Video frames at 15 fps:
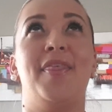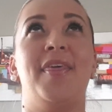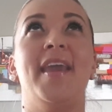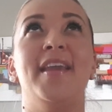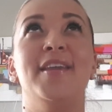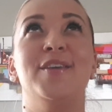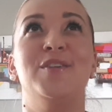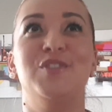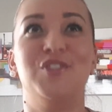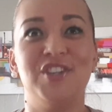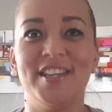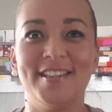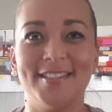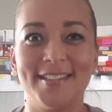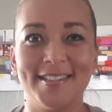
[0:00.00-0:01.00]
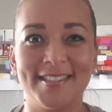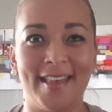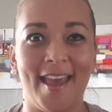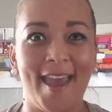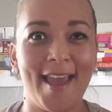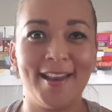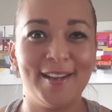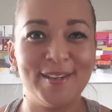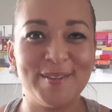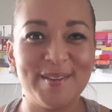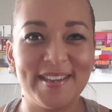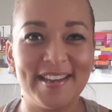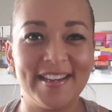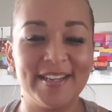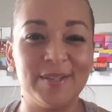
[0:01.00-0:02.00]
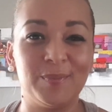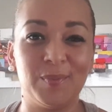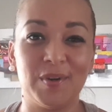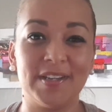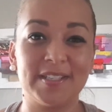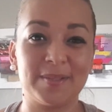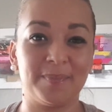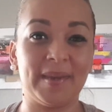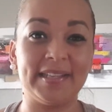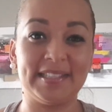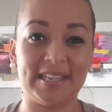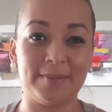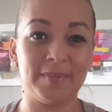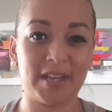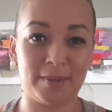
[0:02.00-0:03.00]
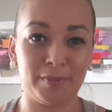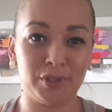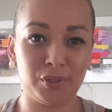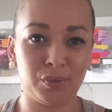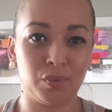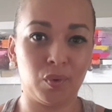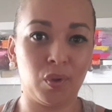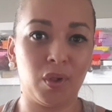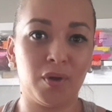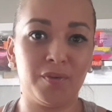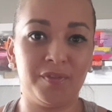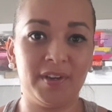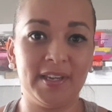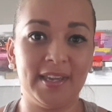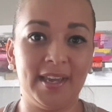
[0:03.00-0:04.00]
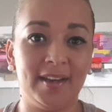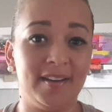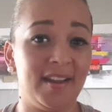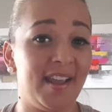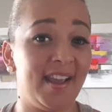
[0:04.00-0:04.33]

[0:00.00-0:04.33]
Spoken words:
thank you, Jesus, hallelujah, it was my dream coming through all over again.